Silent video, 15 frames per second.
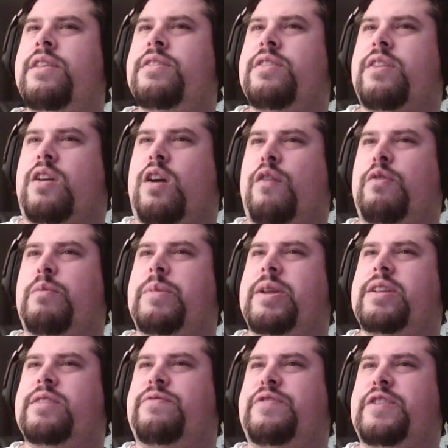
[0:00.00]
The government
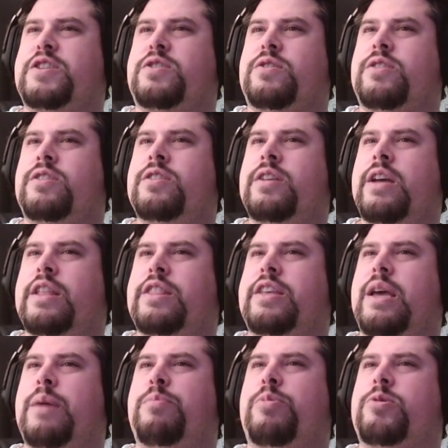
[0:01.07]
official and
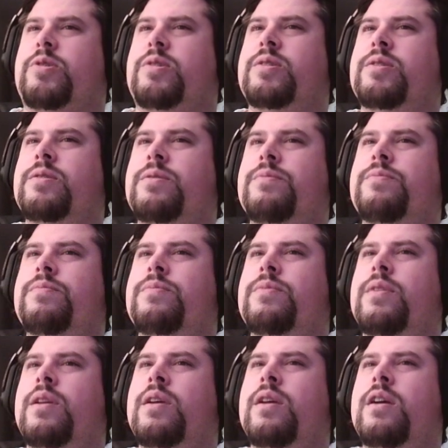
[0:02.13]
the emperor.
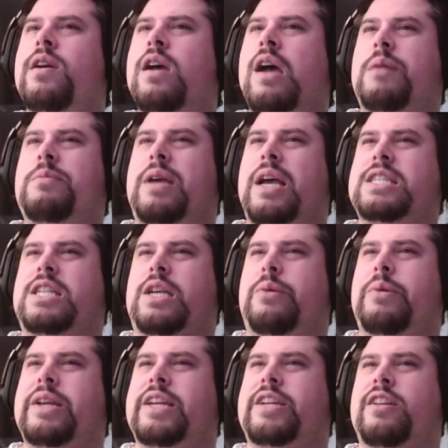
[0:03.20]
I'm guessing
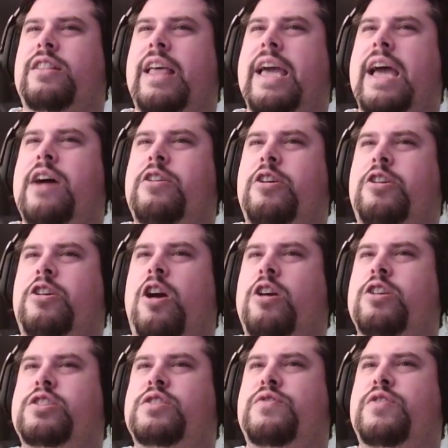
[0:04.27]
we need to lay out our
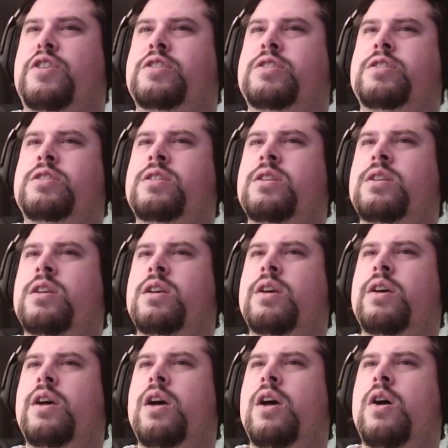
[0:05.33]
cards first.
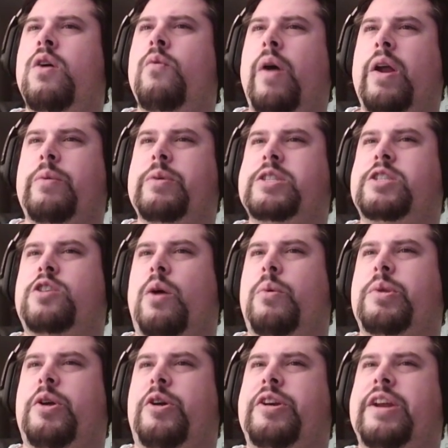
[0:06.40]
Why don't we start
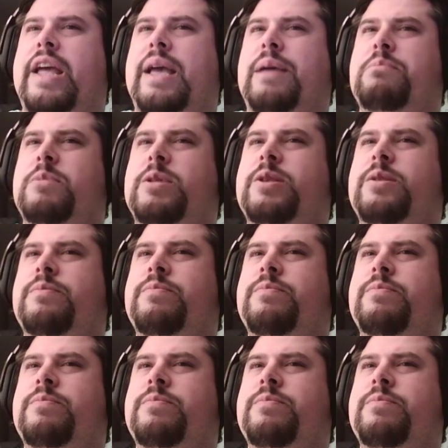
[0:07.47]
with our names?